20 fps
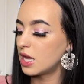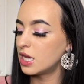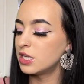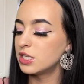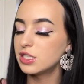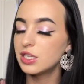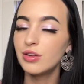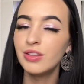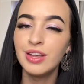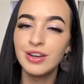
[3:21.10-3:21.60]

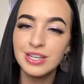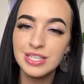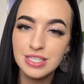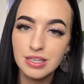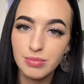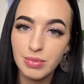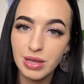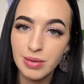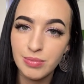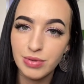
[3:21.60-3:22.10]
So there are
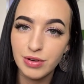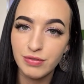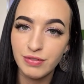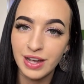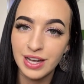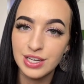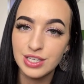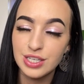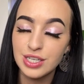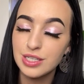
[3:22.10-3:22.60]
some
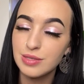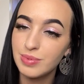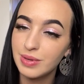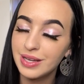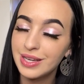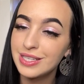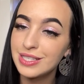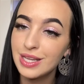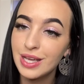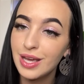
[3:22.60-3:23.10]
imperfections
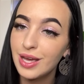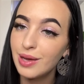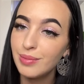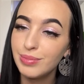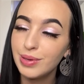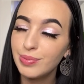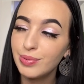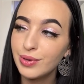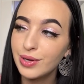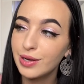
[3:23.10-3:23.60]
because
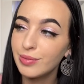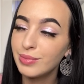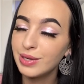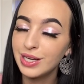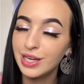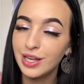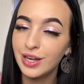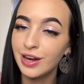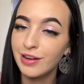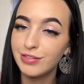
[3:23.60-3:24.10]
people come in
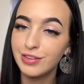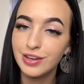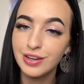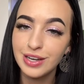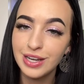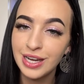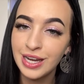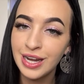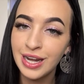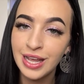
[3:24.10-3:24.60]
here after
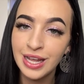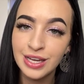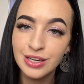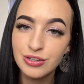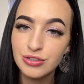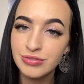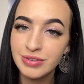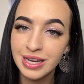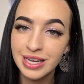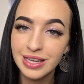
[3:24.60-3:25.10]
eating,
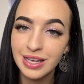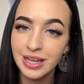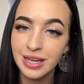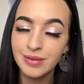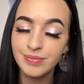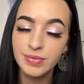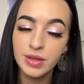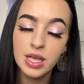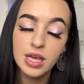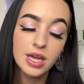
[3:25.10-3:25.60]
drinking,
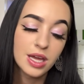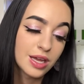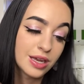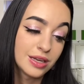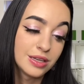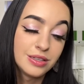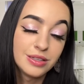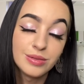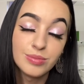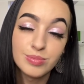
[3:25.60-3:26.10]

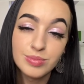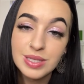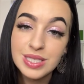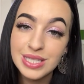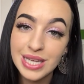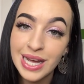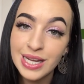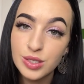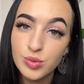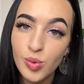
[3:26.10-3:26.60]

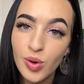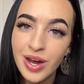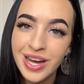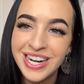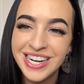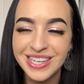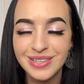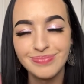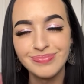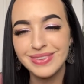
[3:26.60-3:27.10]
besides
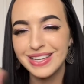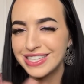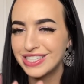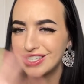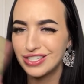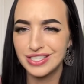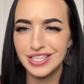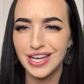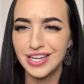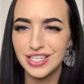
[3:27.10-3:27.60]
water, and
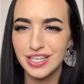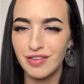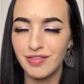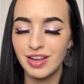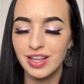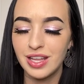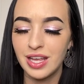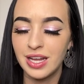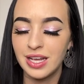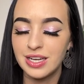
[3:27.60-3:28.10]
just touch
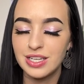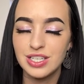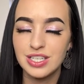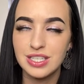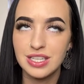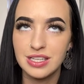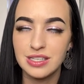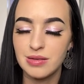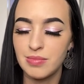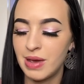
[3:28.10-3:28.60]
everything and just
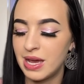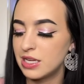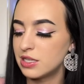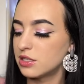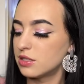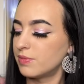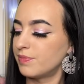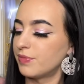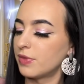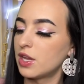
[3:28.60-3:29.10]
gets a
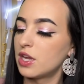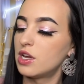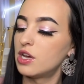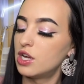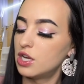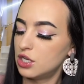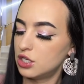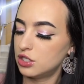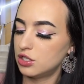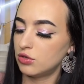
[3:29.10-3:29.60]
mess.
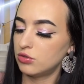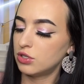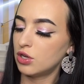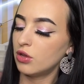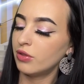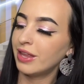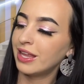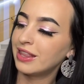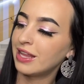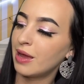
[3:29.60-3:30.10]
So
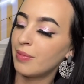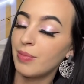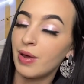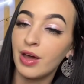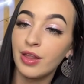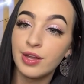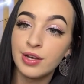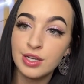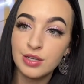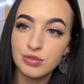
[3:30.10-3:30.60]
don't let that
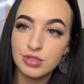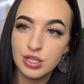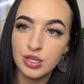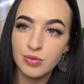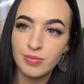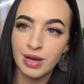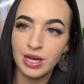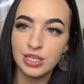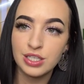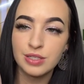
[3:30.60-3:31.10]
bother you too
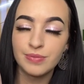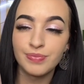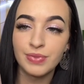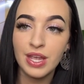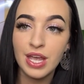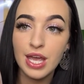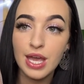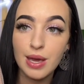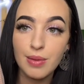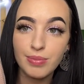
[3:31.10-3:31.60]
much.
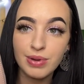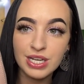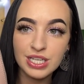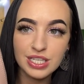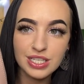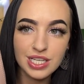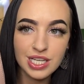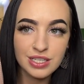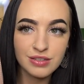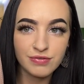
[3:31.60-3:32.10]
But it's
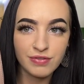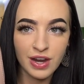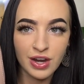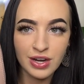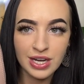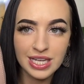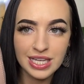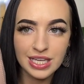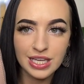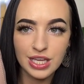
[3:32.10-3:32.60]
just this
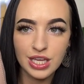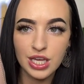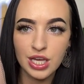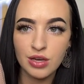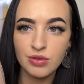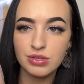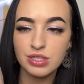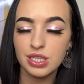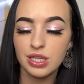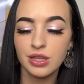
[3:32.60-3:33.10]
very
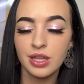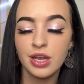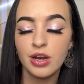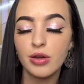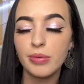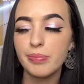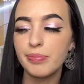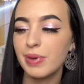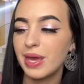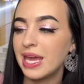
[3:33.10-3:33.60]
cute
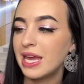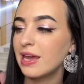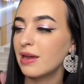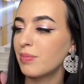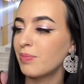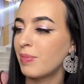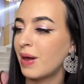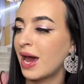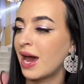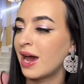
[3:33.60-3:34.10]
little
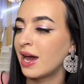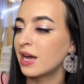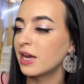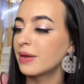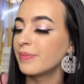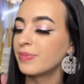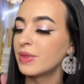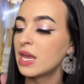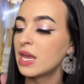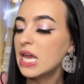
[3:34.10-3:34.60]
pink bag.
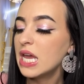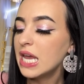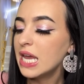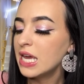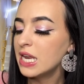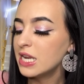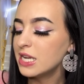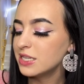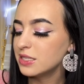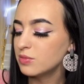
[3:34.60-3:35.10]

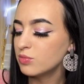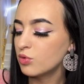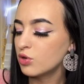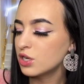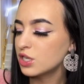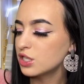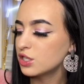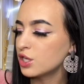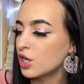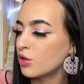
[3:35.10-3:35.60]
It is more
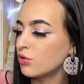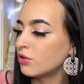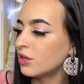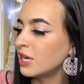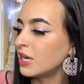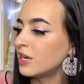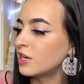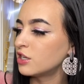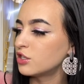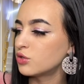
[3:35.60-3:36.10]
so
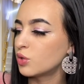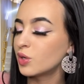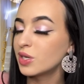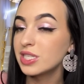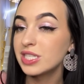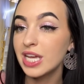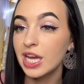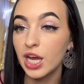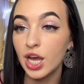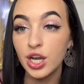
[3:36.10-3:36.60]
leaning towards
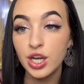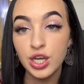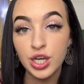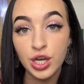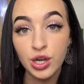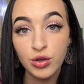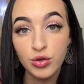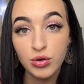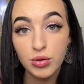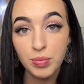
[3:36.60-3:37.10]
like a
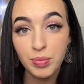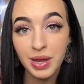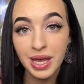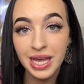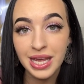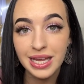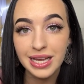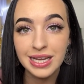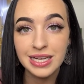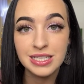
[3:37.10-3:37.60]
nude
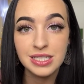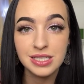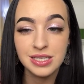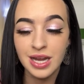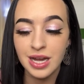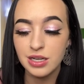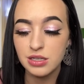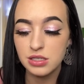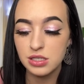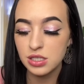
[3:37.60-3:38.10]
pink. It's
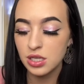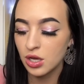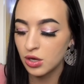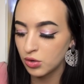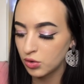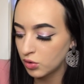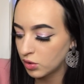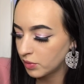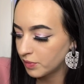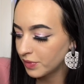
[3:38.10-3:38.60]
not
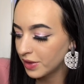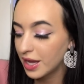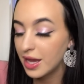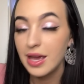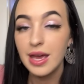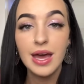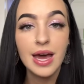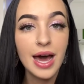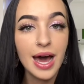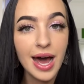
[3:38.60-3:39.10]
so
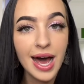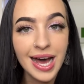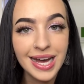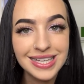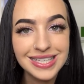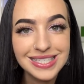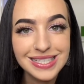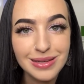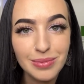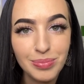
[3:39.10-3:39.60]

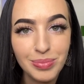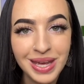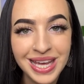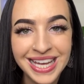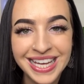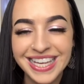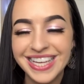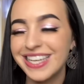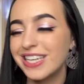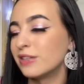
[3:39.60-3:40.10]
hot
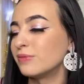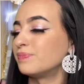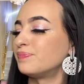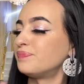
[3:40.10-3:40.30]
pink.